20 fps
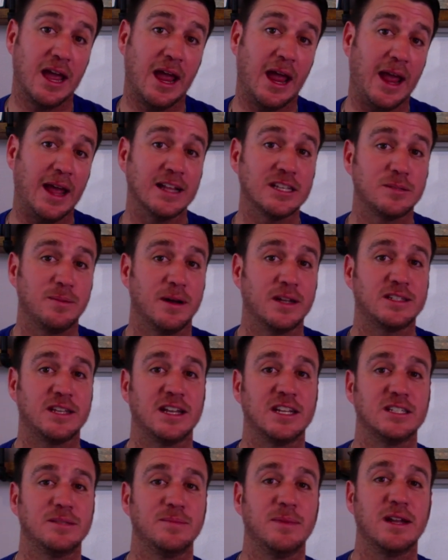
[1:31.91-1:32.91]
and
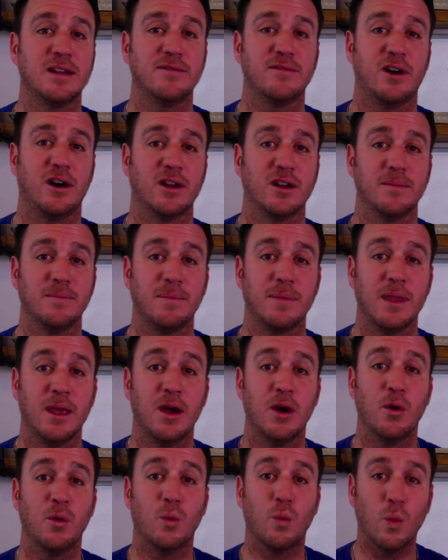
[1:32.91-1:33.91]
spontaneous minute volume
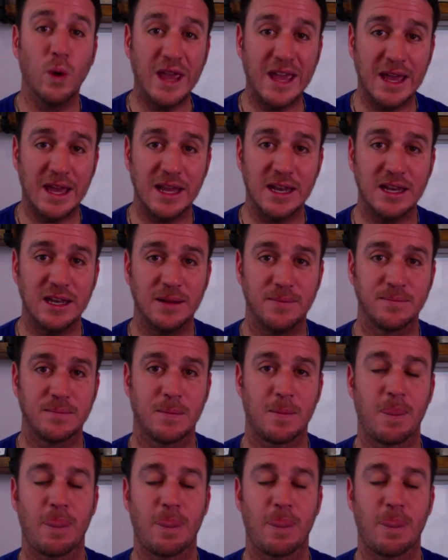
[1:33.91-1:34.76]
when